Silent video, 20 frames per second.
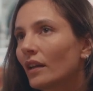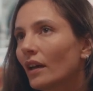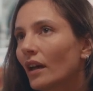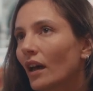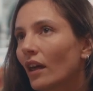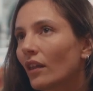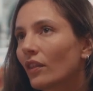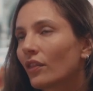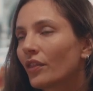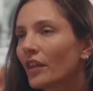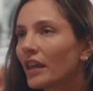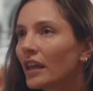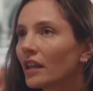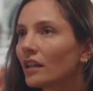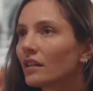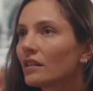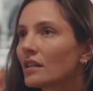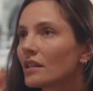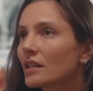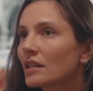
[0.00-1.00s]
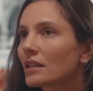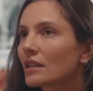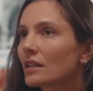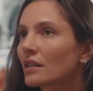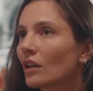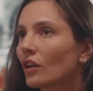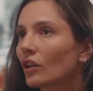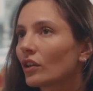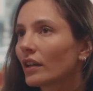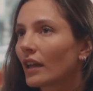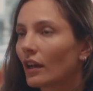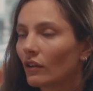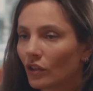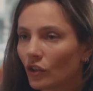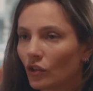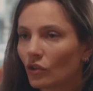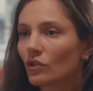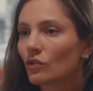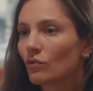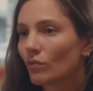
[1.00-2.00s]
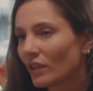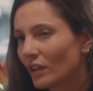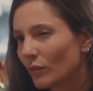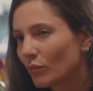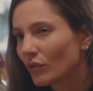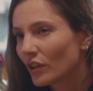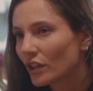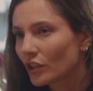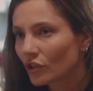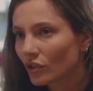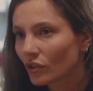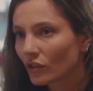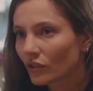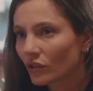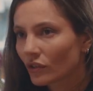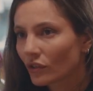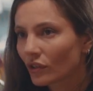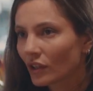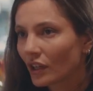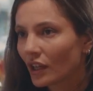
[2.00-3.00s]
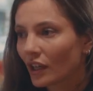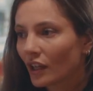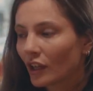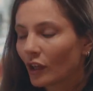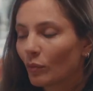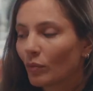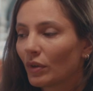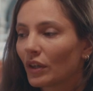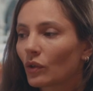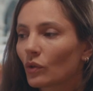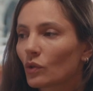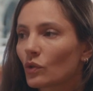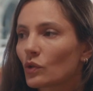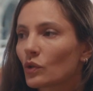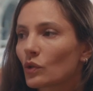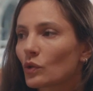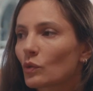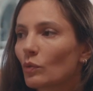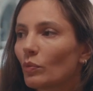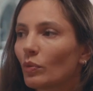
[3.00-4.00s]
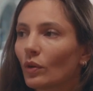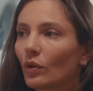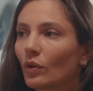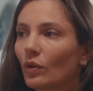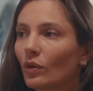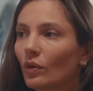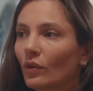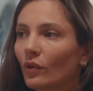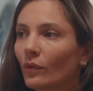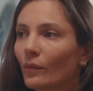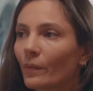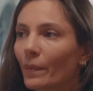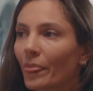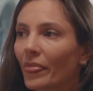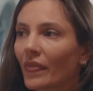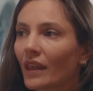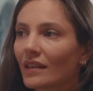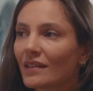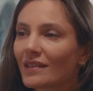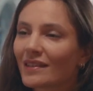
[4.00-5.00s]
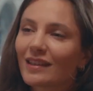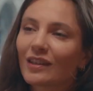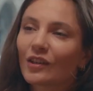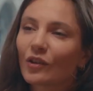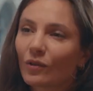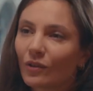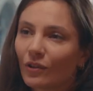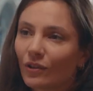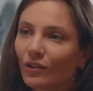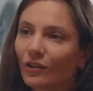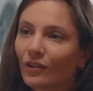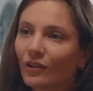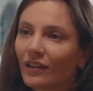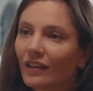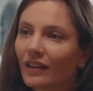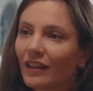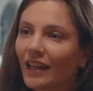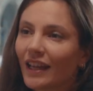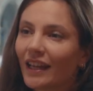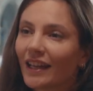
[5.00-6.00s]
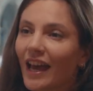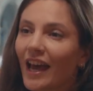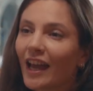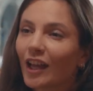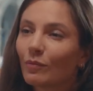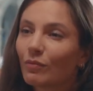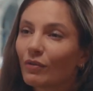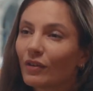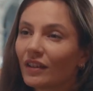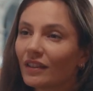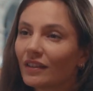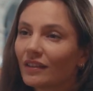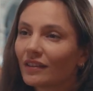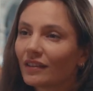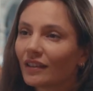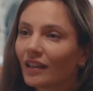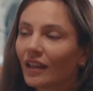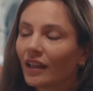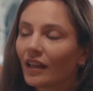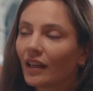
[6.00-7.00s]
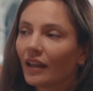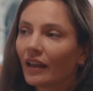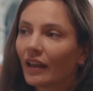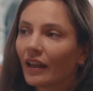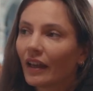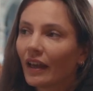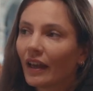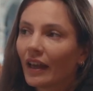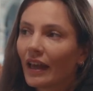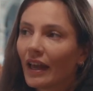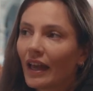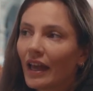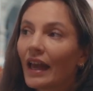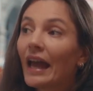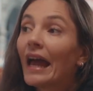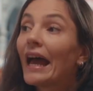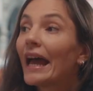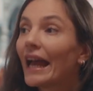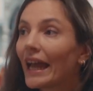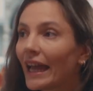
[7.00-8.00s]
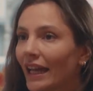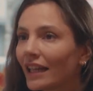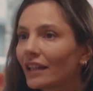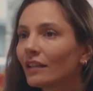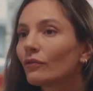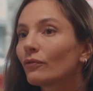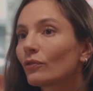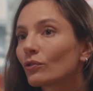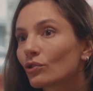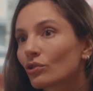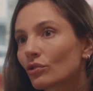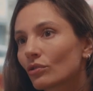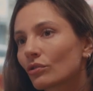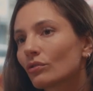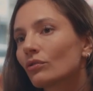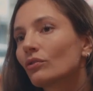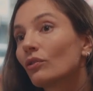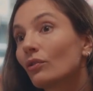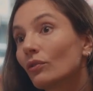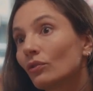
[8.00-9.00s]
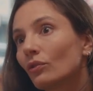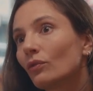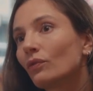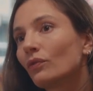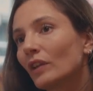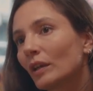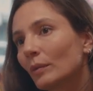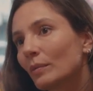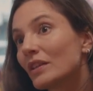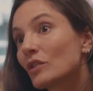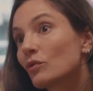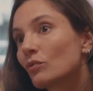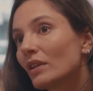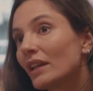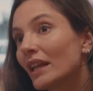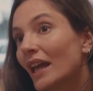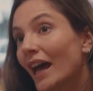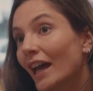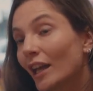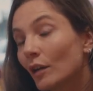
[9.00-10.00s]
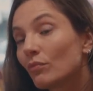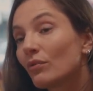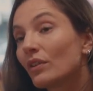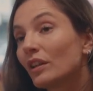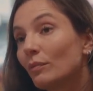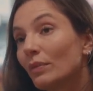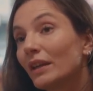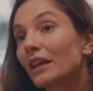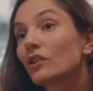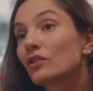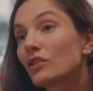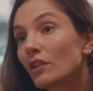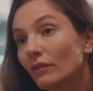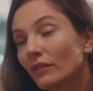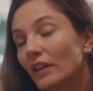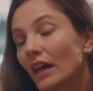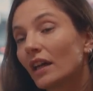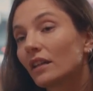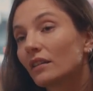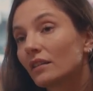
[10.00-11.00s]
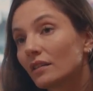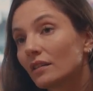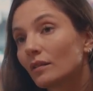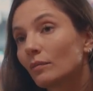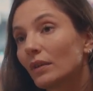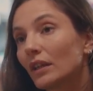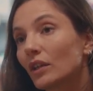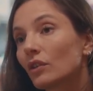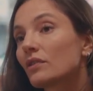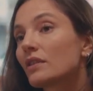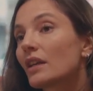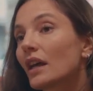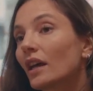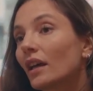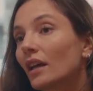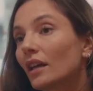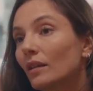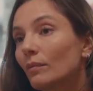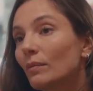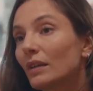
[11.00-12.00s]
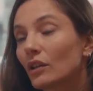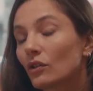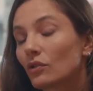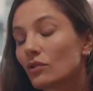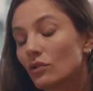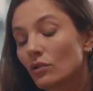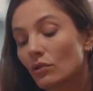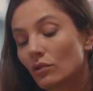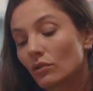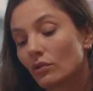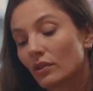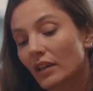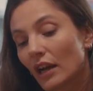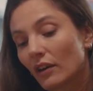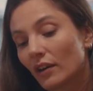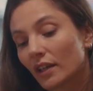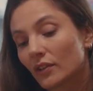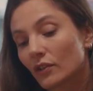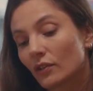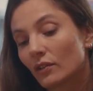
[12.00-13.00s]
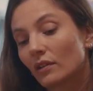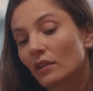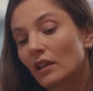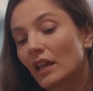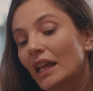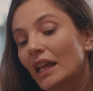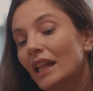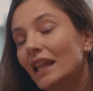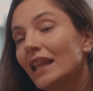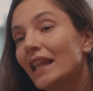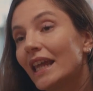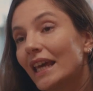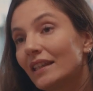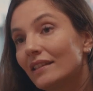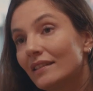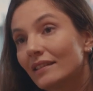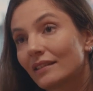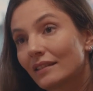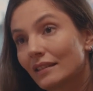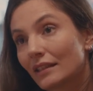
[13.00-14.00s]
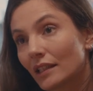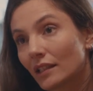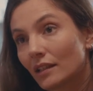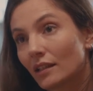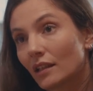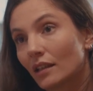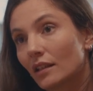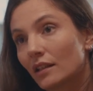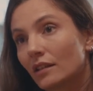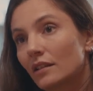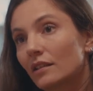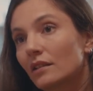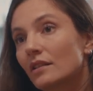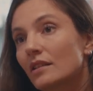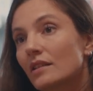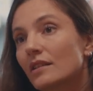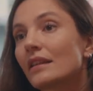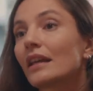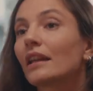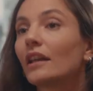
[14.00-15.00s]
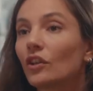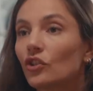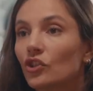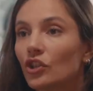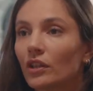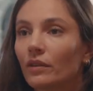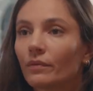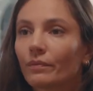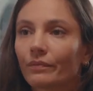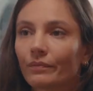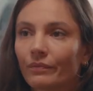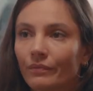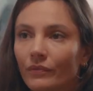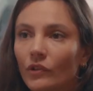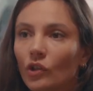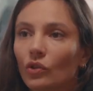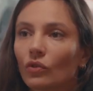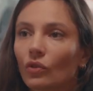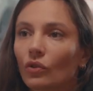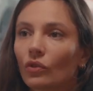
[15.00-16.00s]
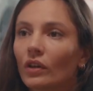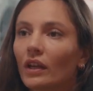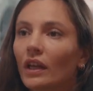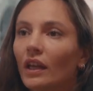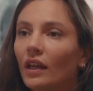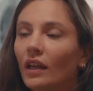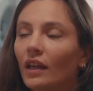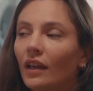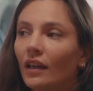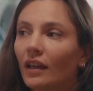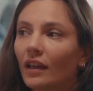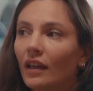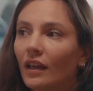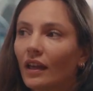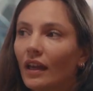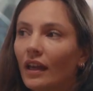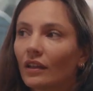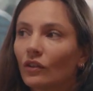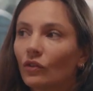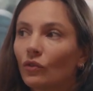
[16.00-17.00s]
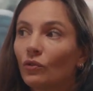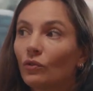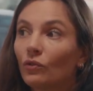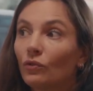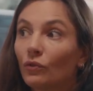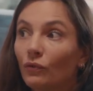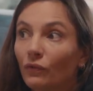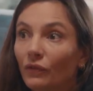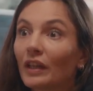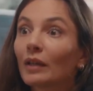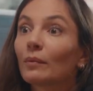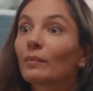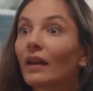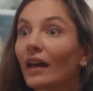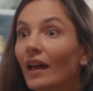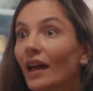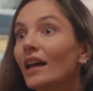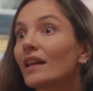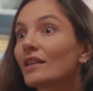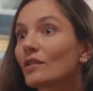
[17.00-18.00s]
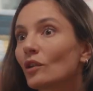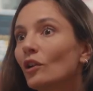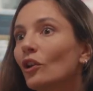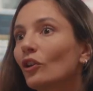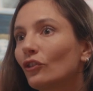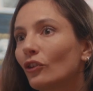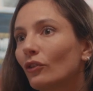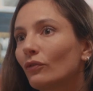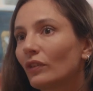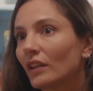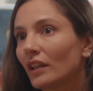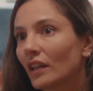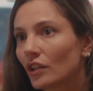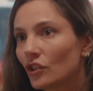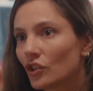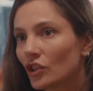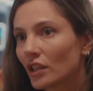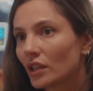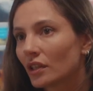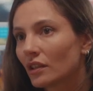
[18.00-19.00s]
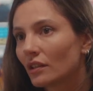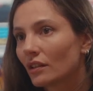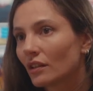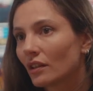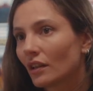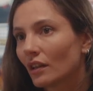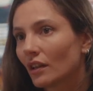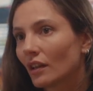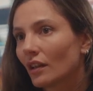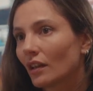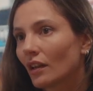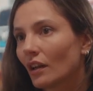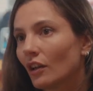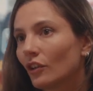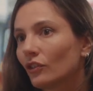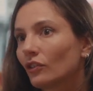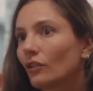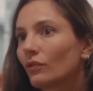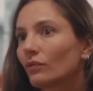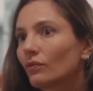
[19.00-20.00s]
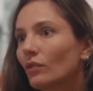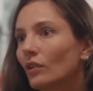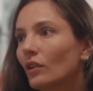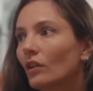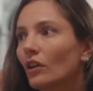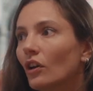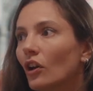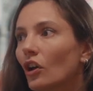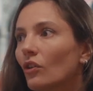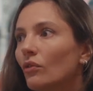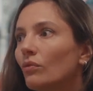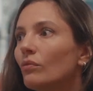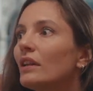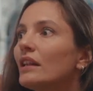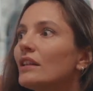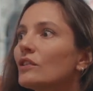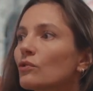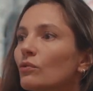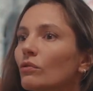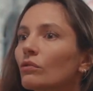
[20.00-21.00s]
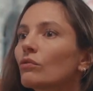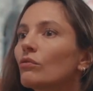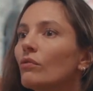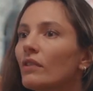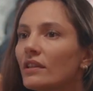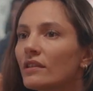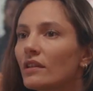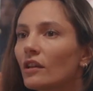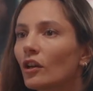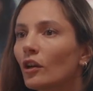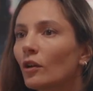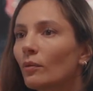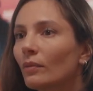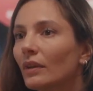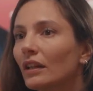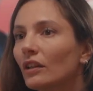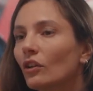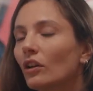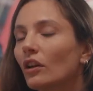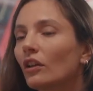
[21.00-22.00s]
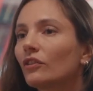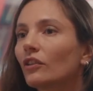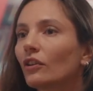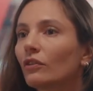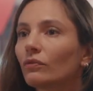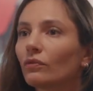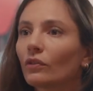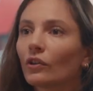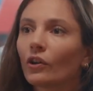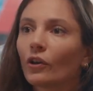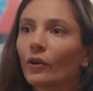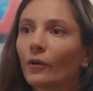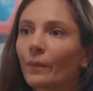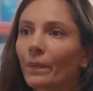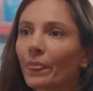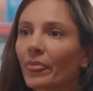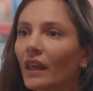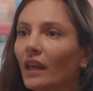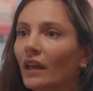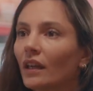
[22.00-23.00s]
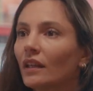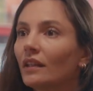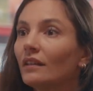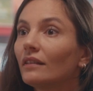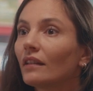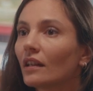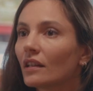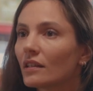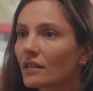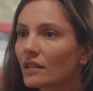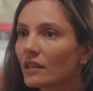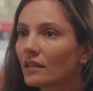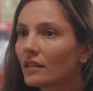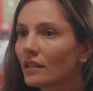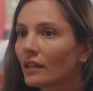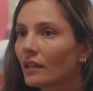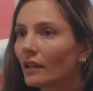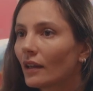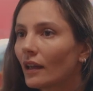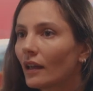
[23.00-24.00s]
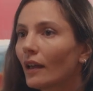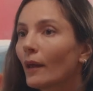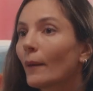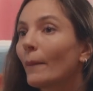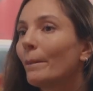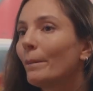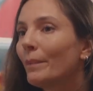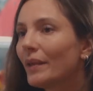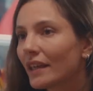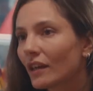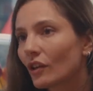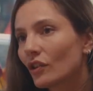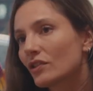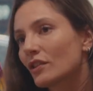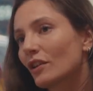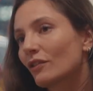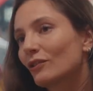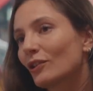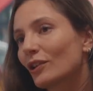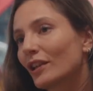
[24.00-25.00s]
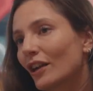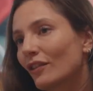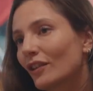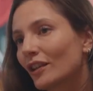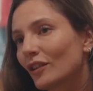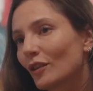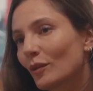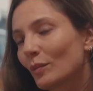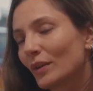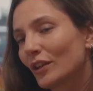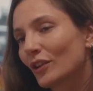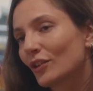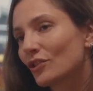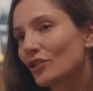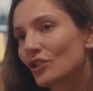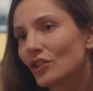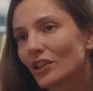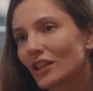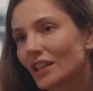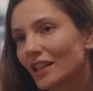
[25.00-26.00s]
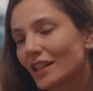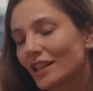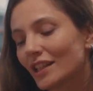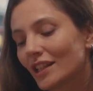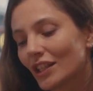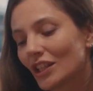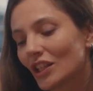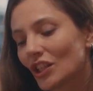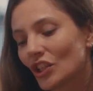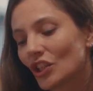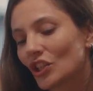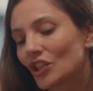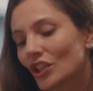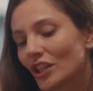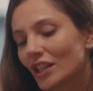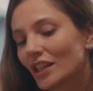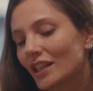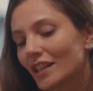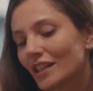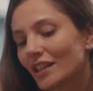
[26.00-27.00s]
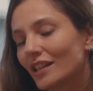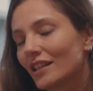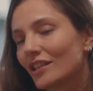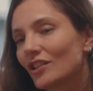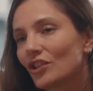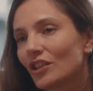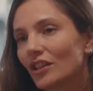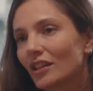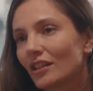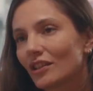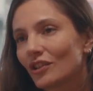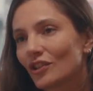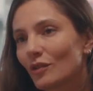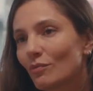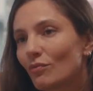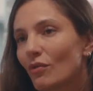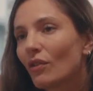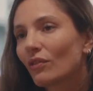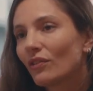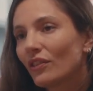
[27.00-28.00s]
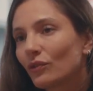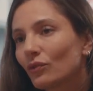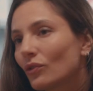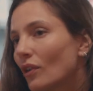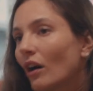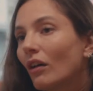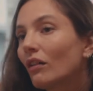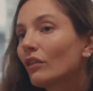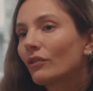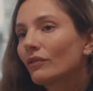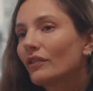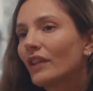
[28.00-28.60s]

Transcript: I think this character is really precious, because super singular and hybrid, And for sure, the film is really hybrid because of that, because the character led this energy, you know. And the film has a lot of energy, a lot of really strong rhythm and a lot of intensity because of the character, because she brought all of